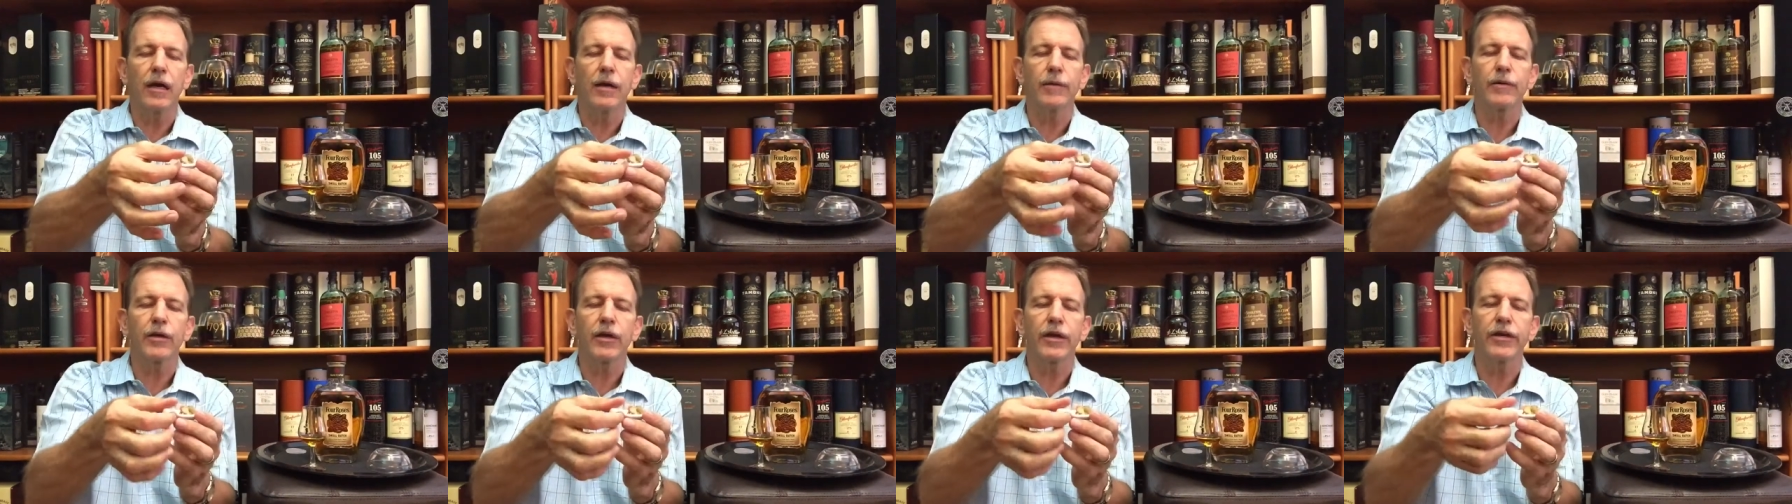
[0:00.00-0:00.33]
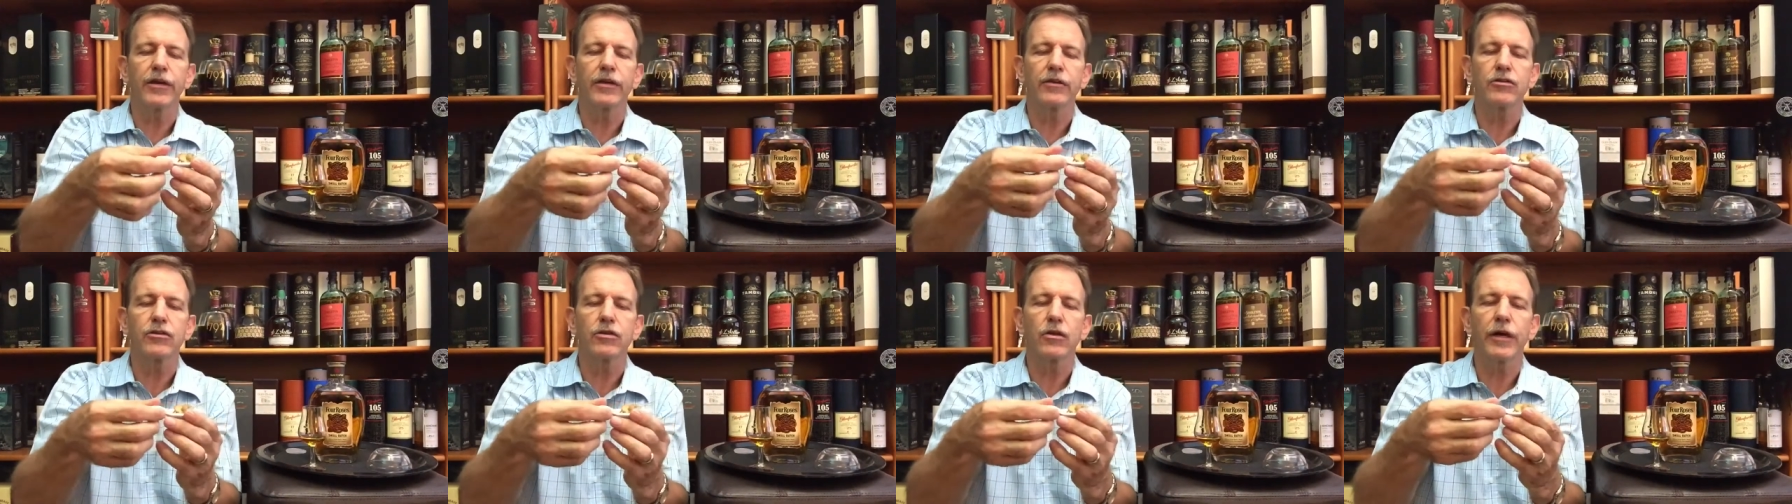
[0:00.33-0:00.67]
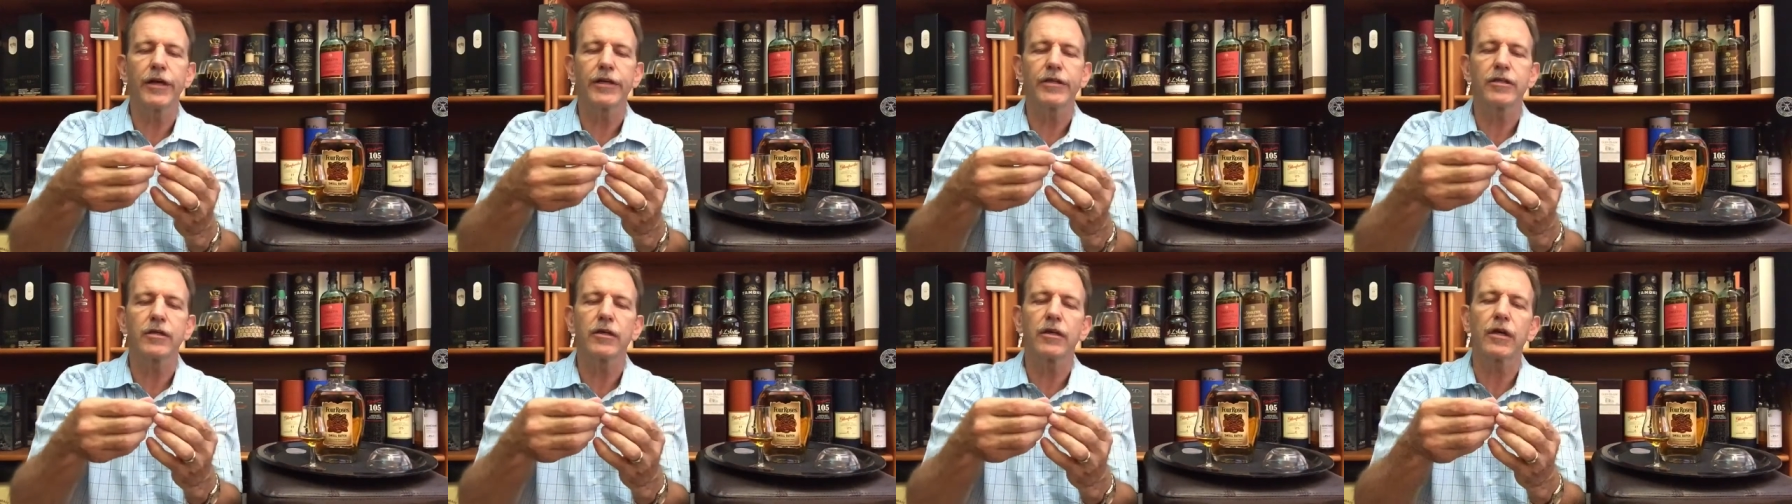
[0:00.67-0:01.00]
I'm going to
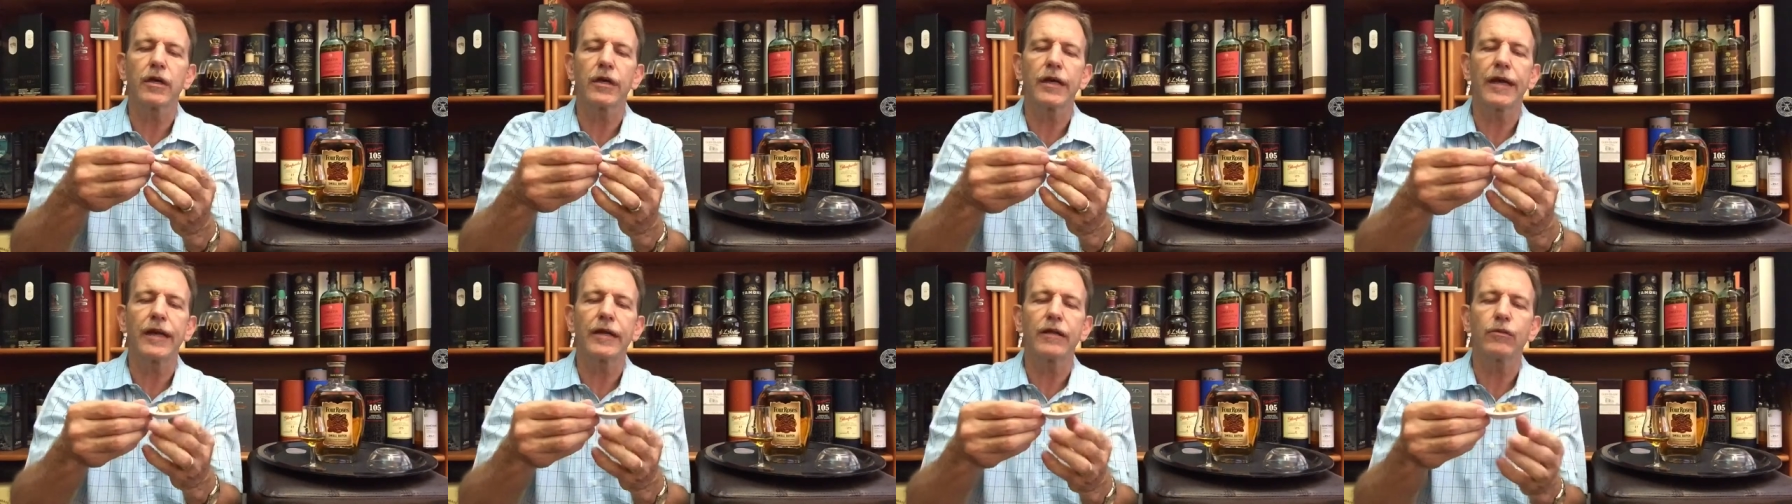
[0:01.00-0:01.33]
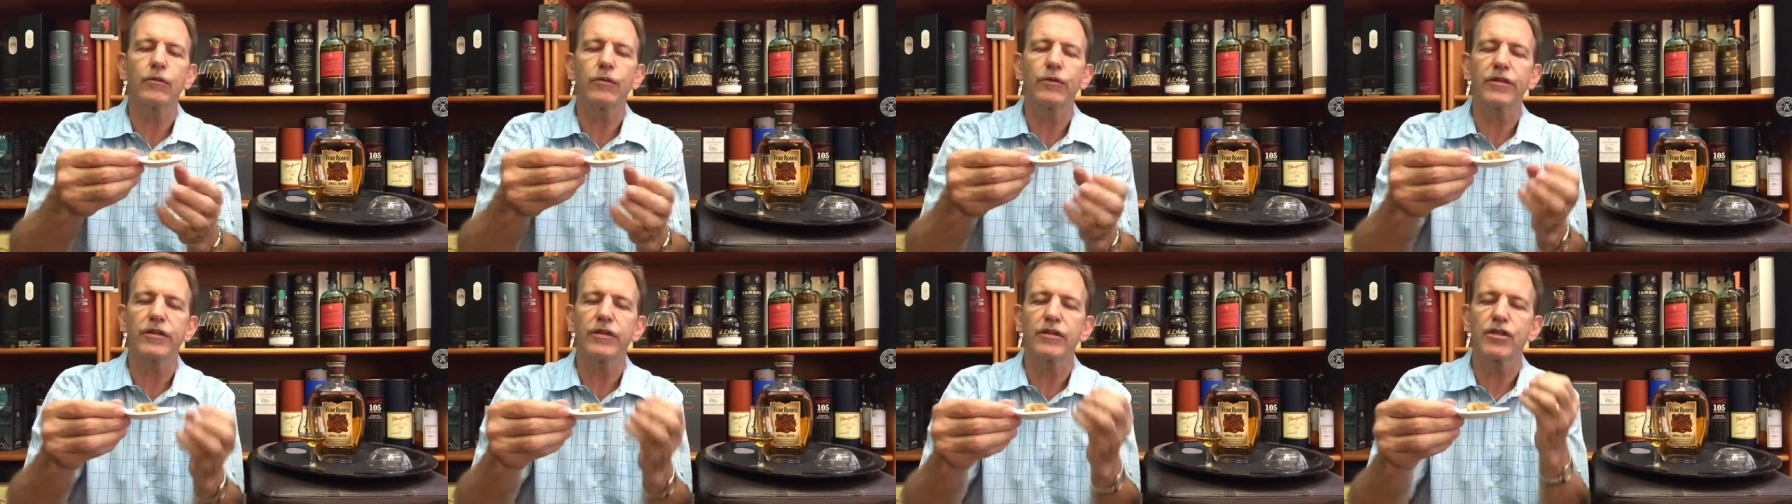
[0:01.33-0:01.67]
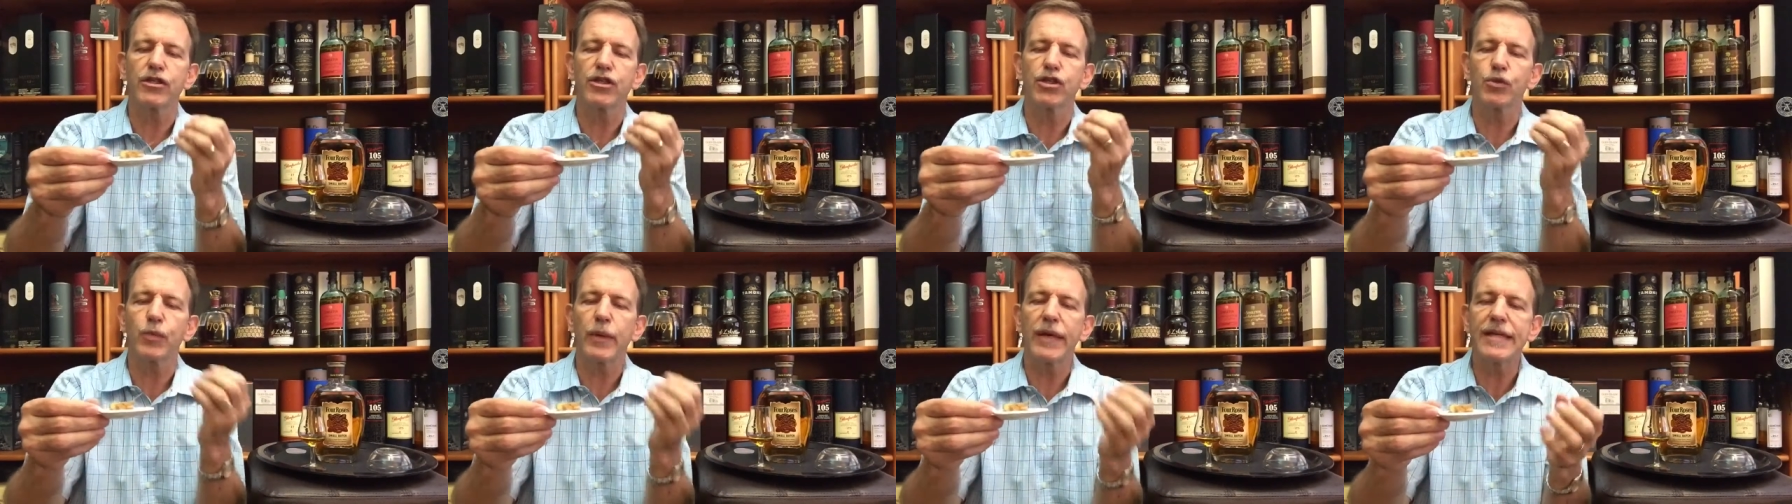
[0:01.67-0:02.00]
try to connect with the
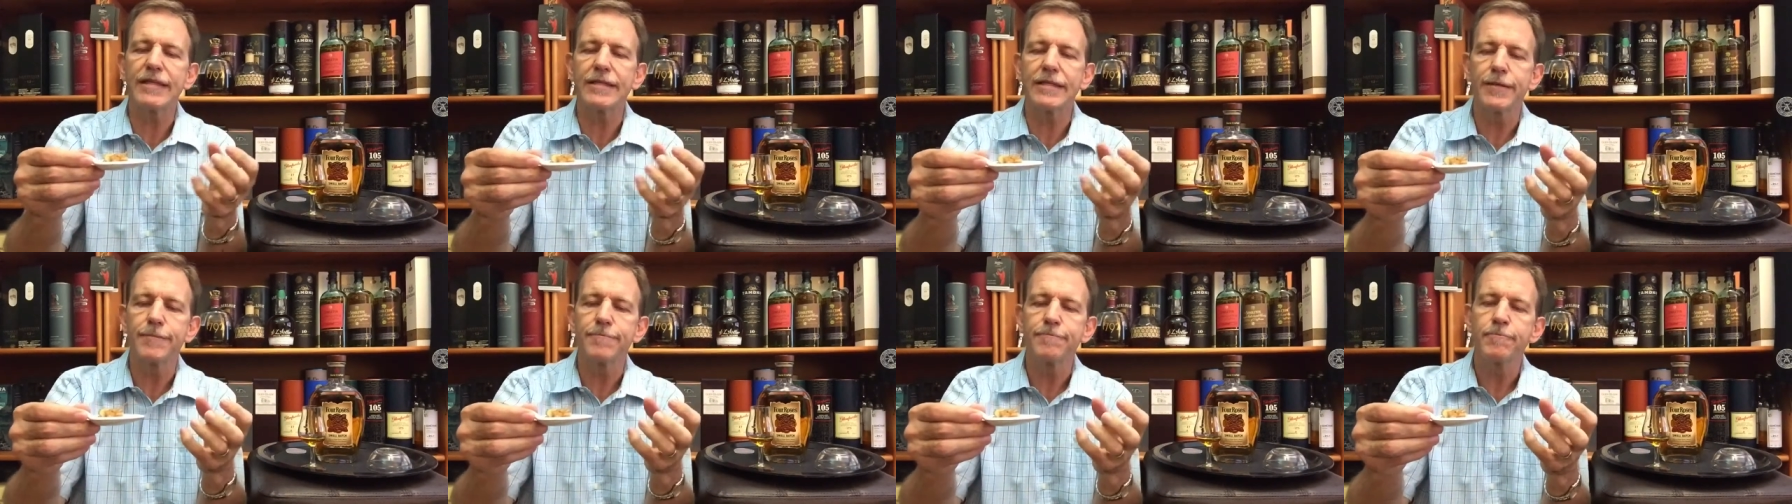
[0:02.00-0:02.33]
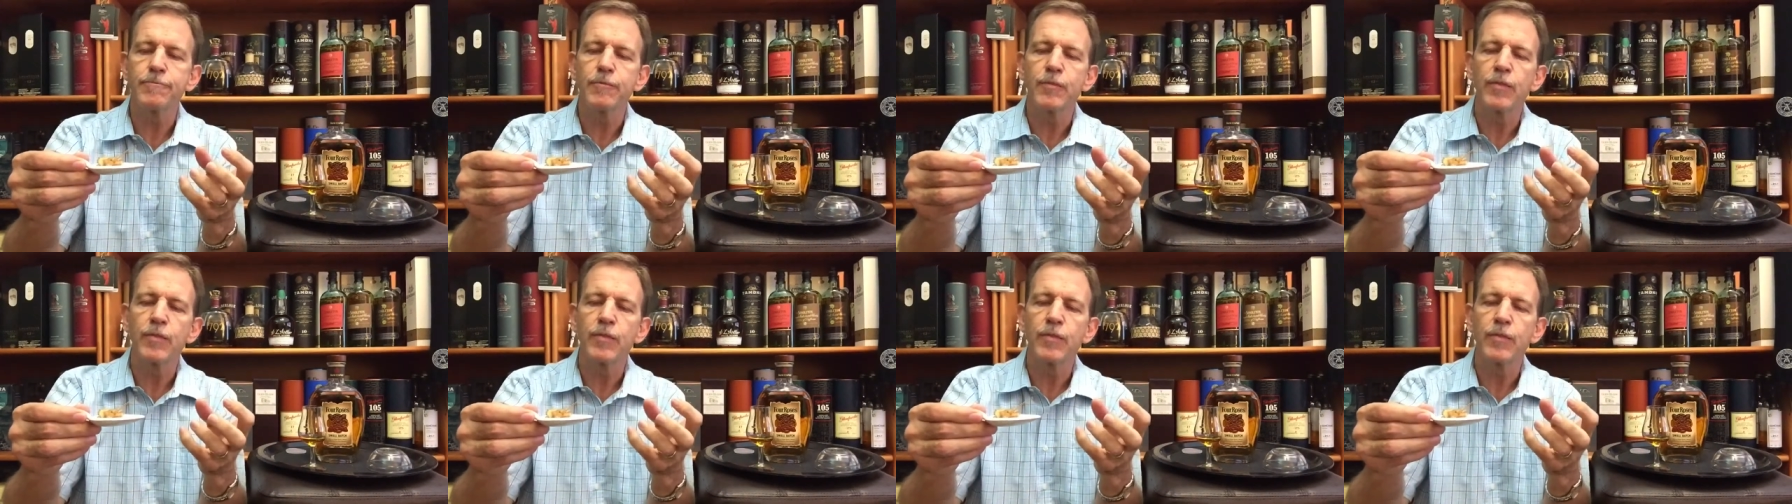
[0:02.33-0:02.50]
sweet